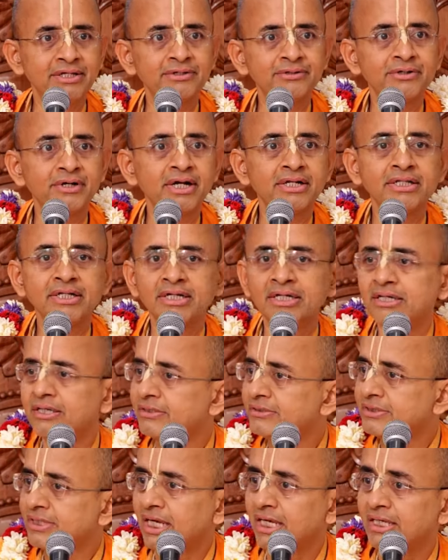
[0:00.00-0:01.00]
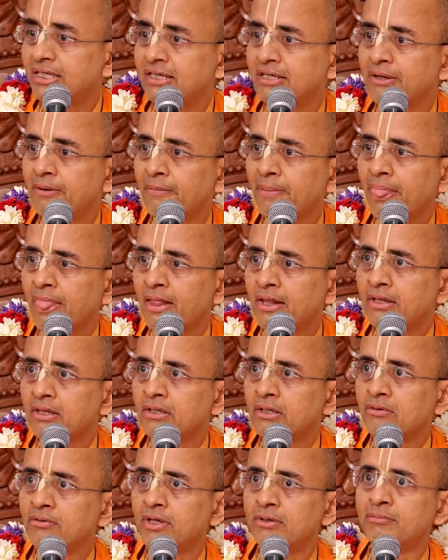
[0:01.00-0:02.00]
Like you are the child.
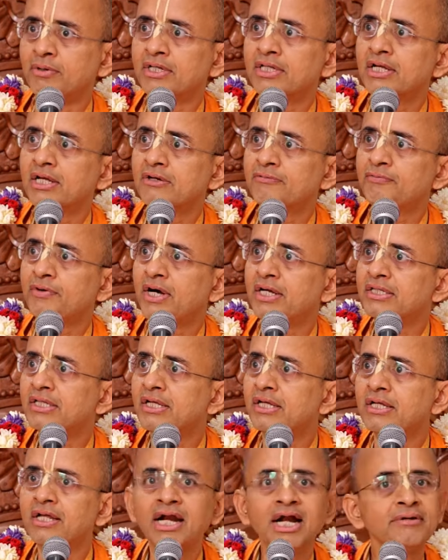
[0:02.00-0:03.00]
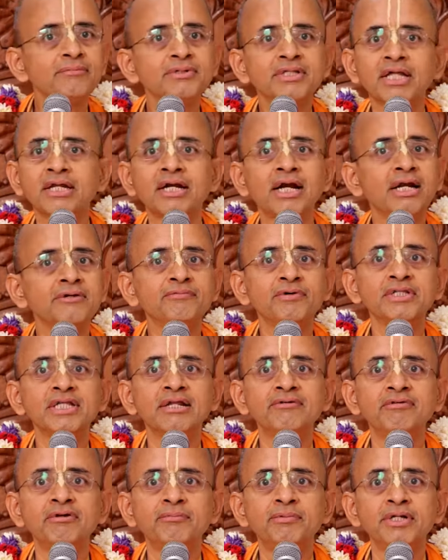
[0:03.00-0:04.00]
When mother, father, grandmother,
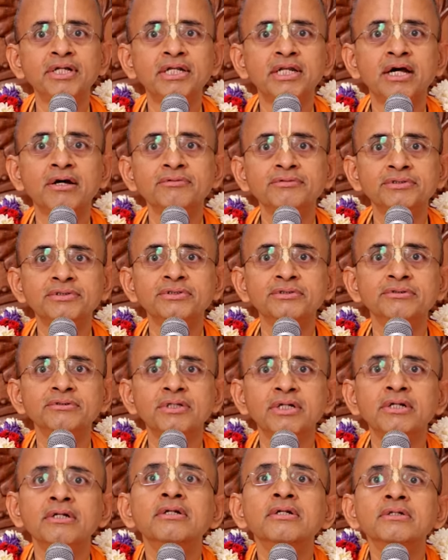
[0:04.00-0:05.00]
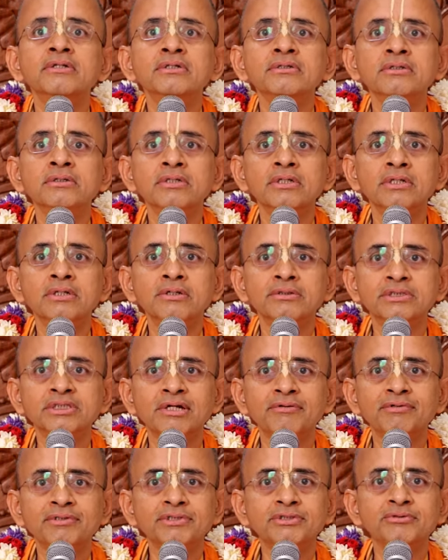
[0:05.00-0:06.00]
grandfather, everybody loves you and you know,
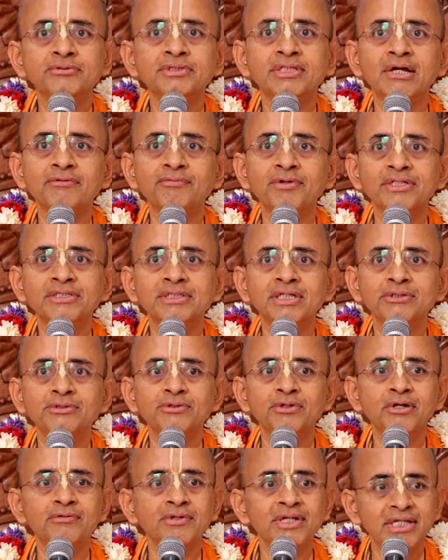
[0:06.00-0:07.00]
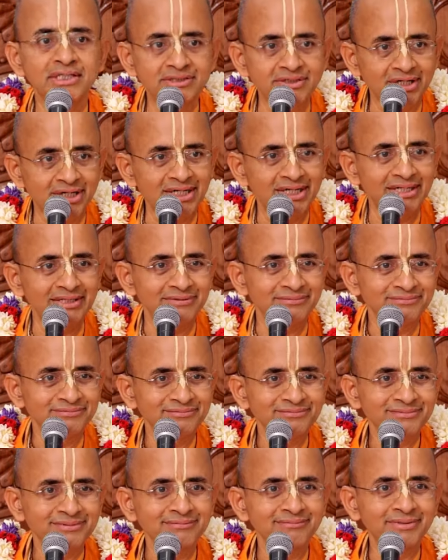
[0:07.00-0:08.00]
showers you with affection, you are very jolly.
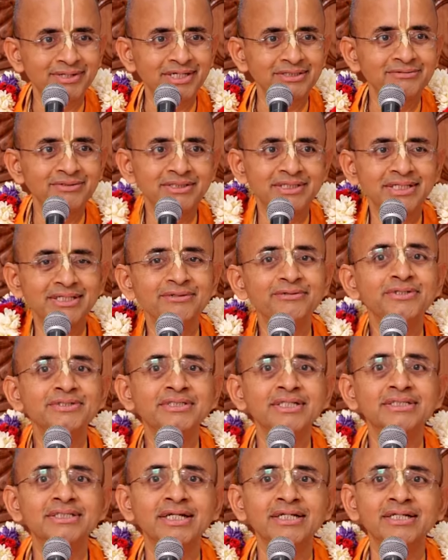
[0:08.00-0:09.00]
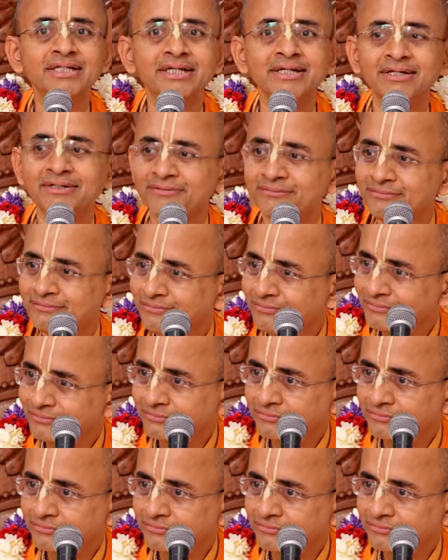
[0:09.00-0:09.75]
Because we think who is the center?